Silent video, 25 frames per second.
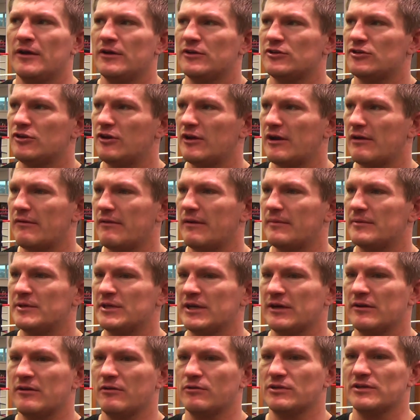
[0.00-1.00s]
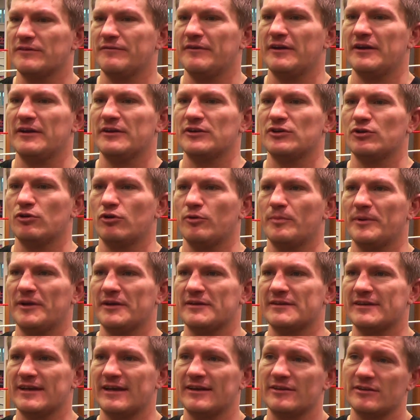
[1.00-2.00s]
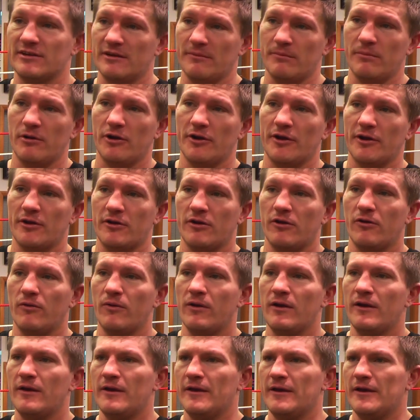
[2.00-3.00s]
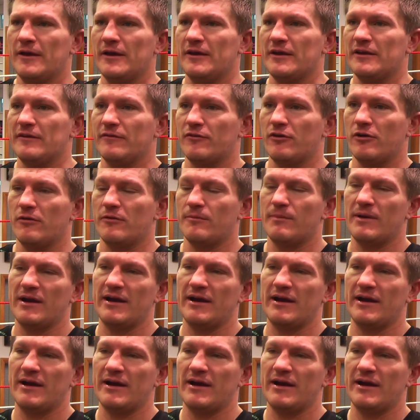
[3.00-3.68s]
Sergey Rabchenko was defending his European title in Monaco. You've got